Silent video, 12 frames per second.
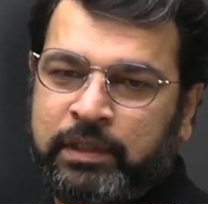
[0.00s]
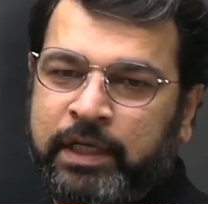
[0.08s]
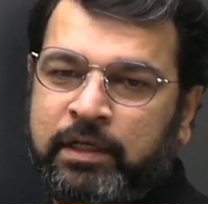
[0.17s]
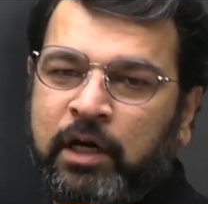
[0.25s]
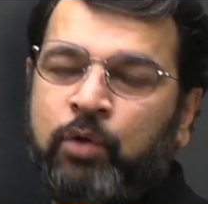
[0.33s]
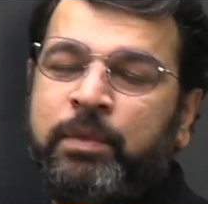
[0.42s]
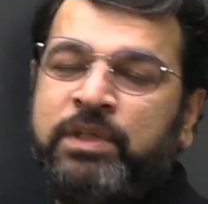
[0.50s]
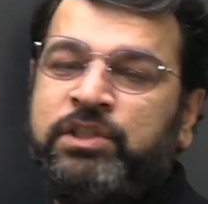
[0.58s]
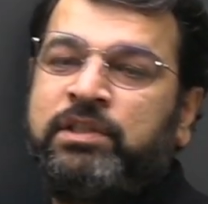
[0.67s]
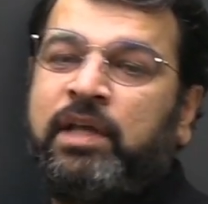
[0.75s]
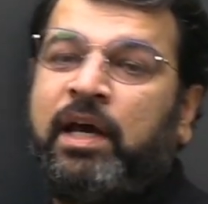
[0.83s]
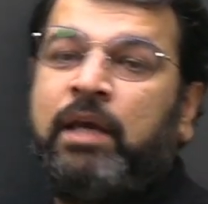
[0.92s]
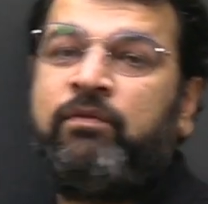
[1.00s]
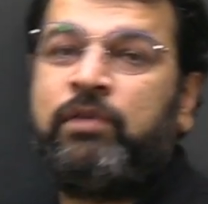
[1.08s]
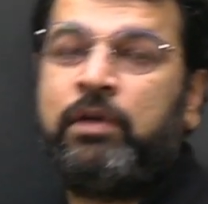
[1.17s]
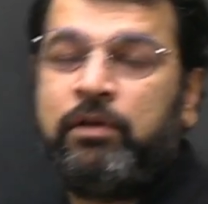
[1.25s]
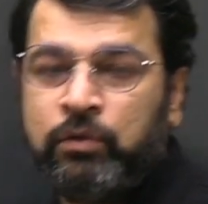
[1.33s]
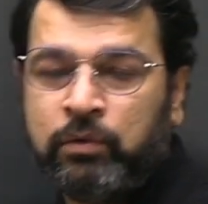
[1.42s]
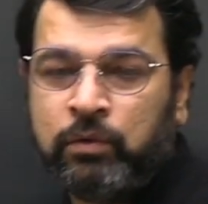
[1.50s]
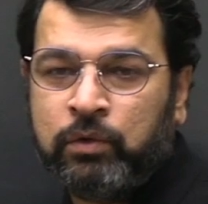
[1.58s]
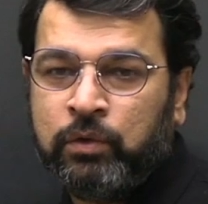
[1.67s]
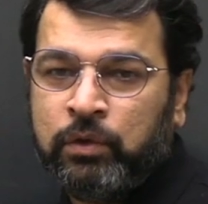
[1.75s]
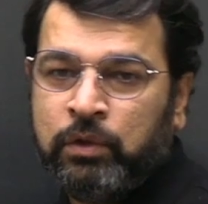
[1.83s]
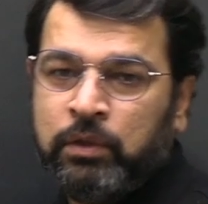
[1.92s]
that how much time will you
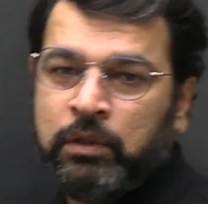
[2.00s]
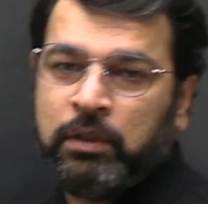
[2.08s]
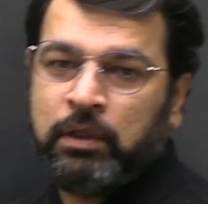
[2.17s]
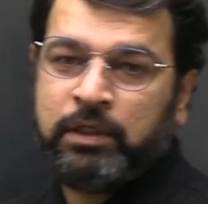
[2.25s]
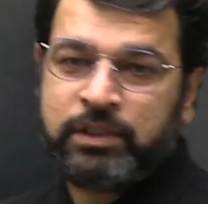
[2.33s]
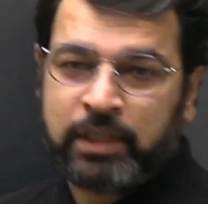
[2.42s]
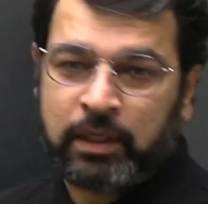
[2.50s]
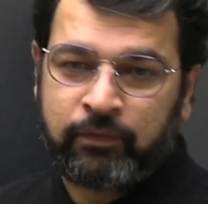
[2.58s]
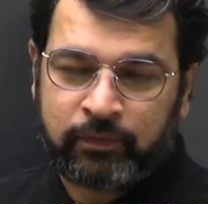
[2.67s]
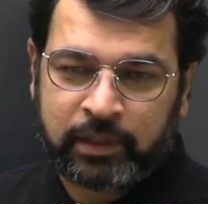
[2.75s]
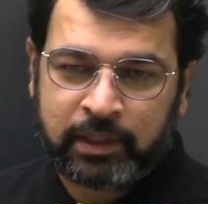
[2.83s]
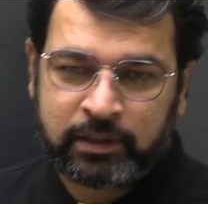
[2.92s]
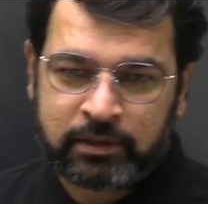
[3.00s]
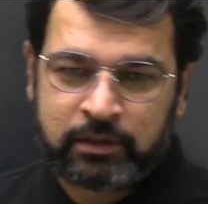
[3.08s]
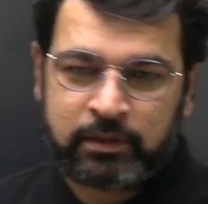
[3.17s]
uh, save, correct?